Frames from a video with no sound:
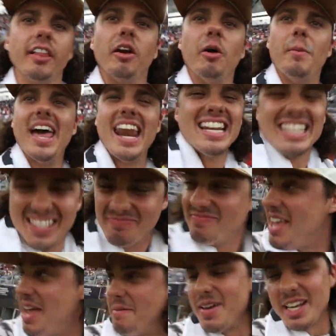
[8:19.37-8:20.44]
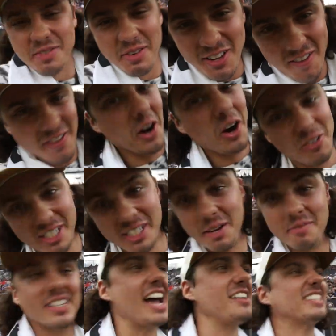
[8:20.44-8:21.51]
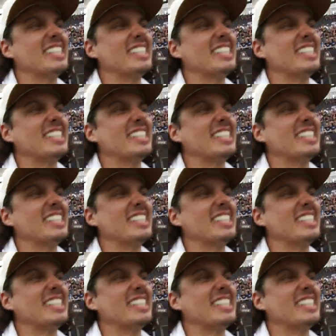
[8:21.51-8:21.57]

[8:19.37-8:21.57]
little bit. It makes me a little nervous sometimes